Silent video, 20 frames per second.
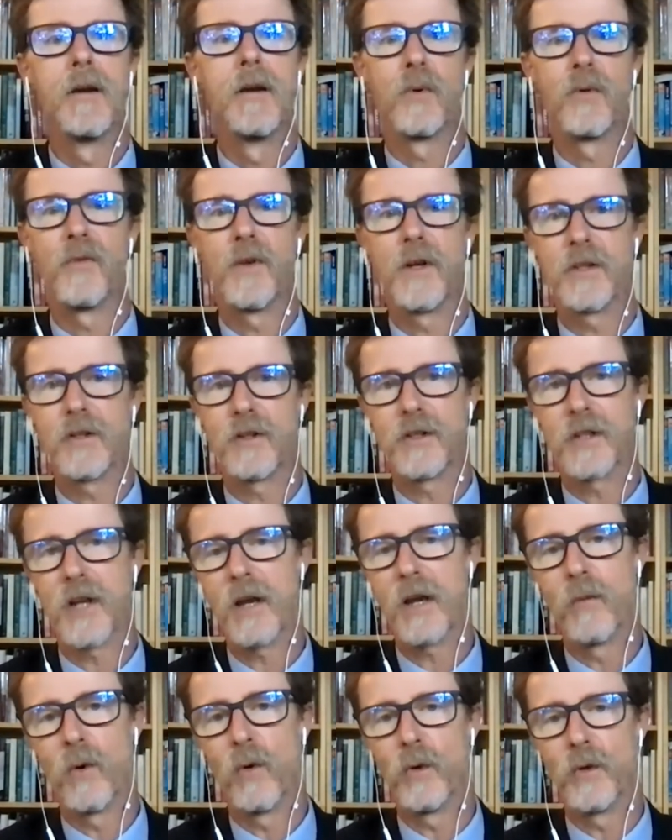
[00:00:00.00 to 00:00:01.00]
Professor
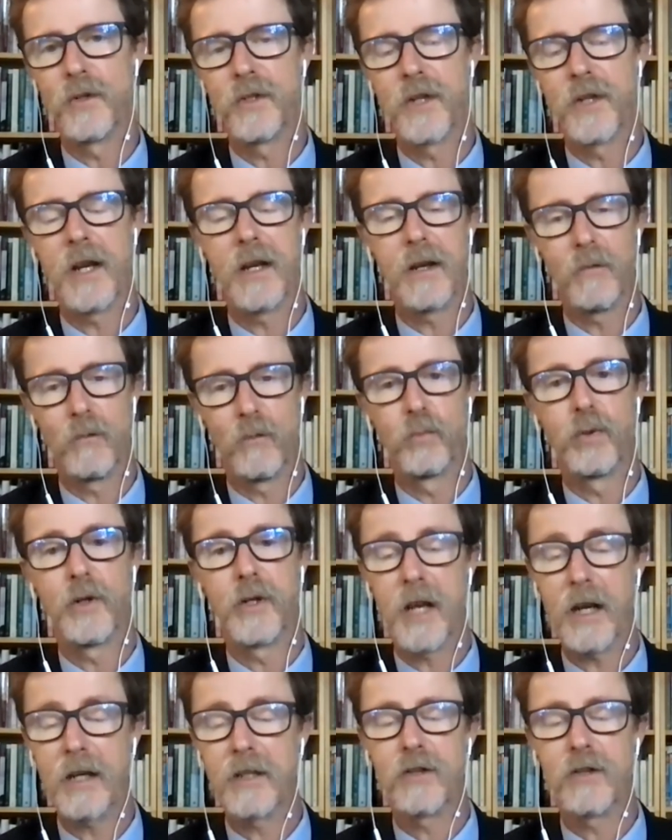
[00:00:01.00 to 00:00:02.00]
Szabó would say,
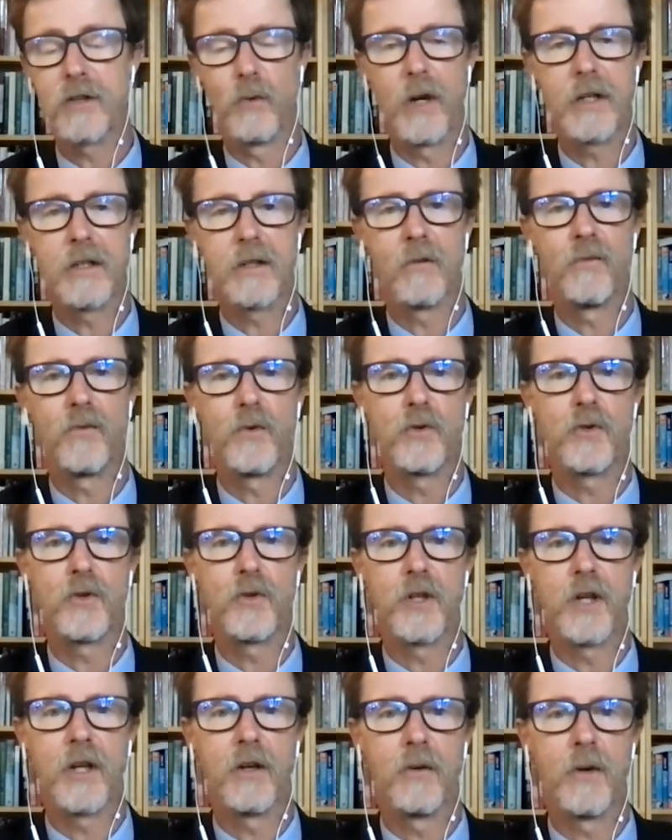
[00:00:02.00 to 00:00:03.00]
protects the rights of future
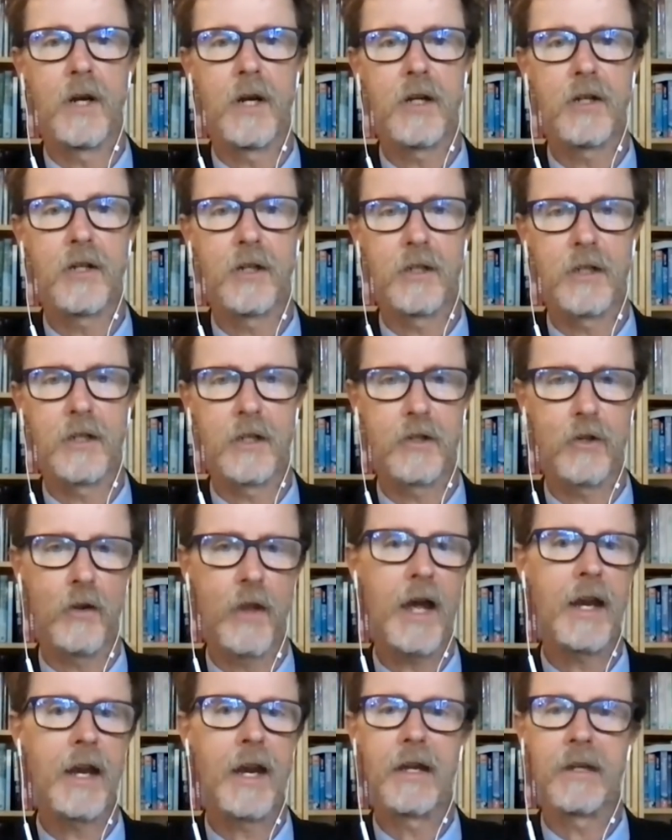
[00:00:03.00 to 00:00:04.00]
generations. And so
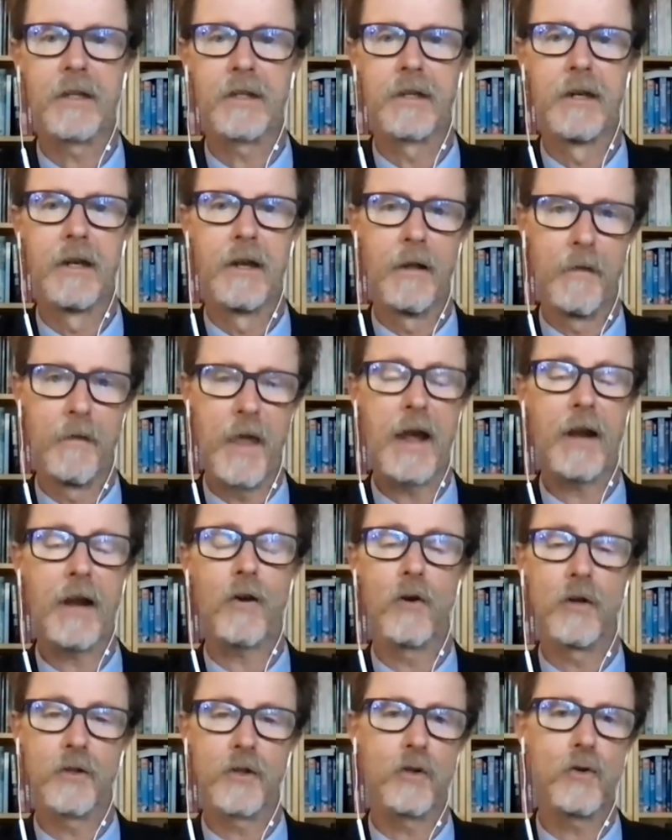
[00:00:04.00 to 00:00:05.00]
that
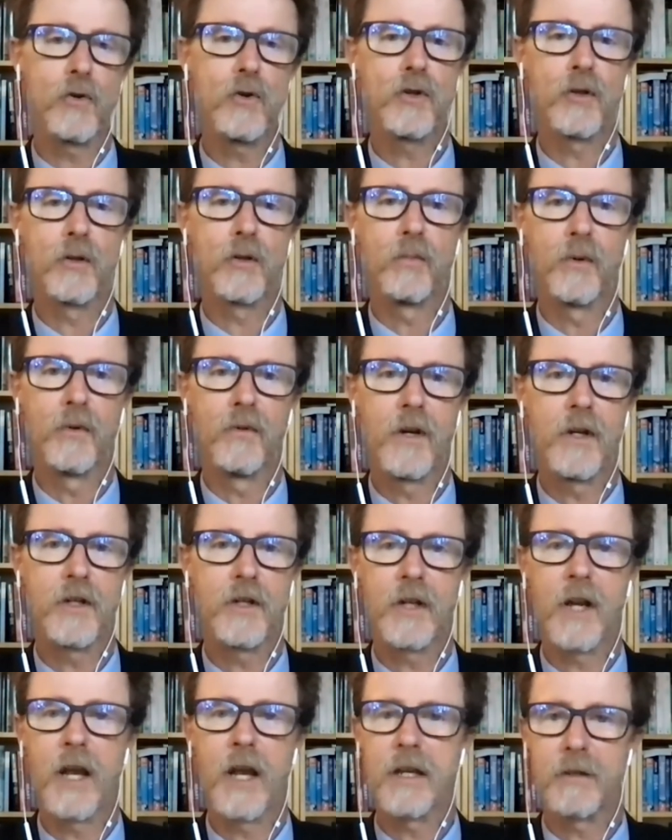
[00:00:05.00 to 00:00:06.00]
constitutional
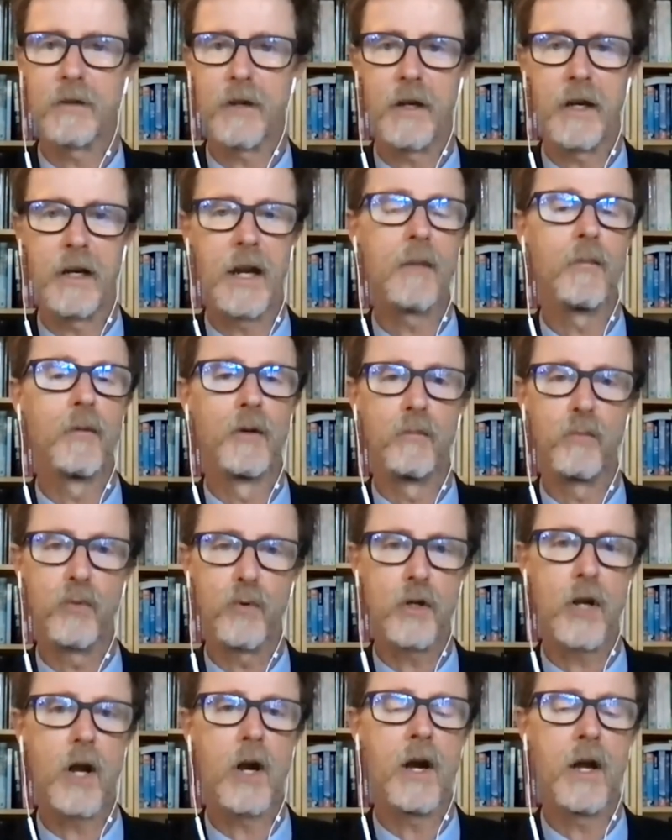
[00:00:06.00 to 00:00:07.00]
provision has enabled
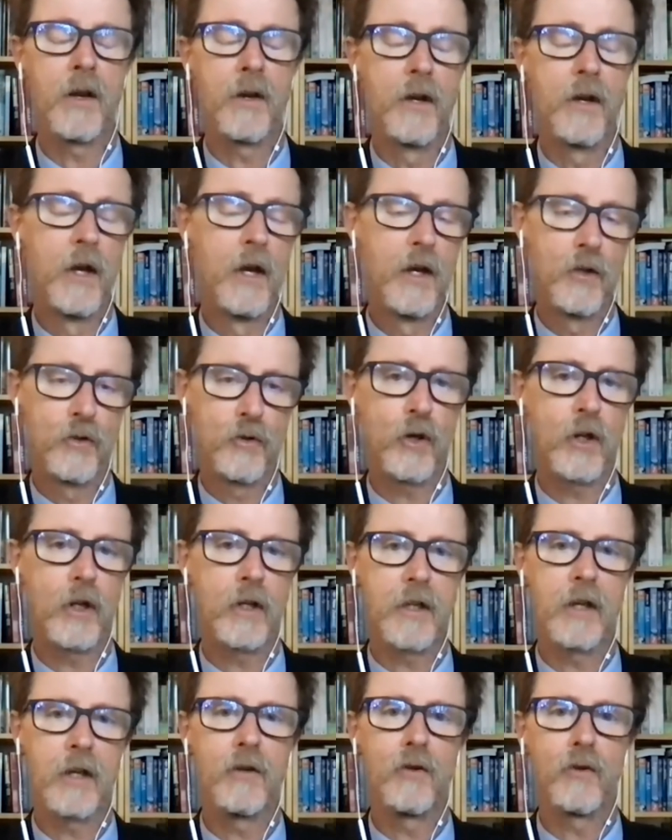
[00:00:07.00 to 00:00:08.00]
Bhutan to
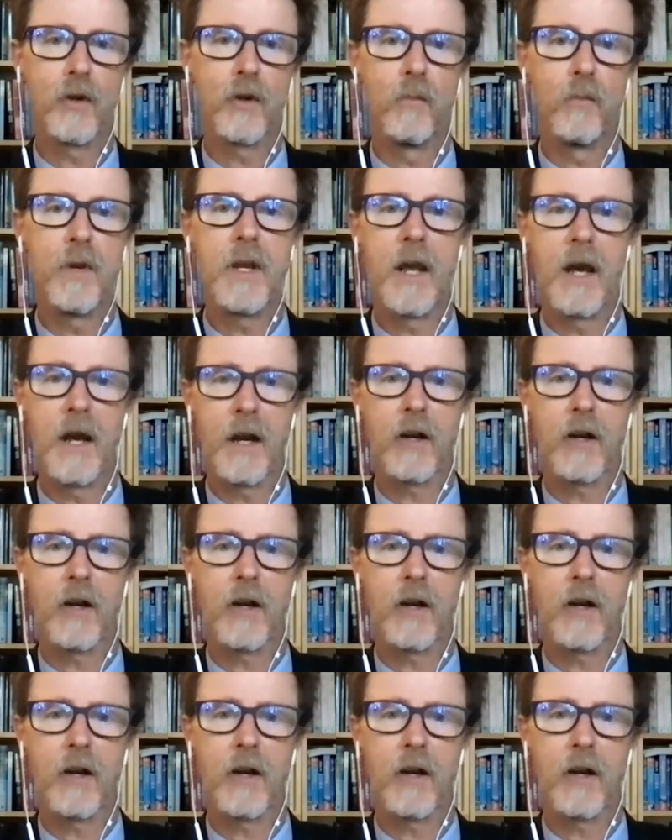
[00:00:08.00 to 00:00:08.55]
continue to be,